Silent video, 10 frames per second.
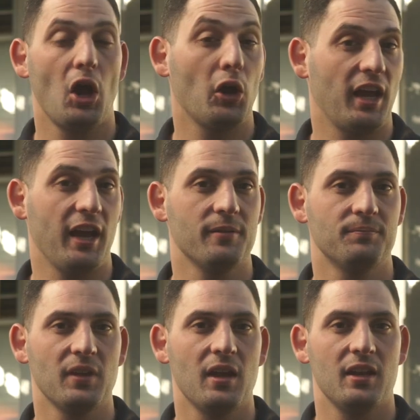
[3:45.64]
Okay,
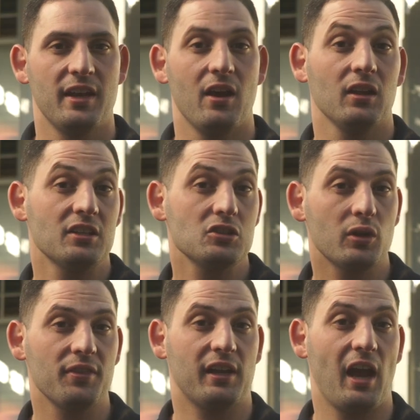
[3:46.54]
now let's look
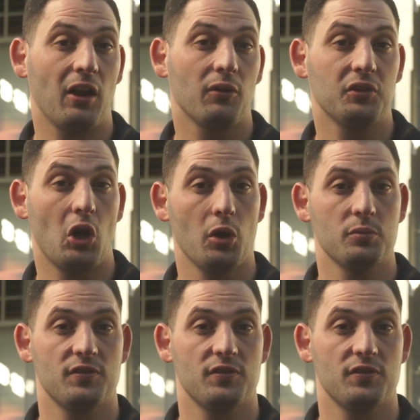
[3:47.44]
at the colour of your home's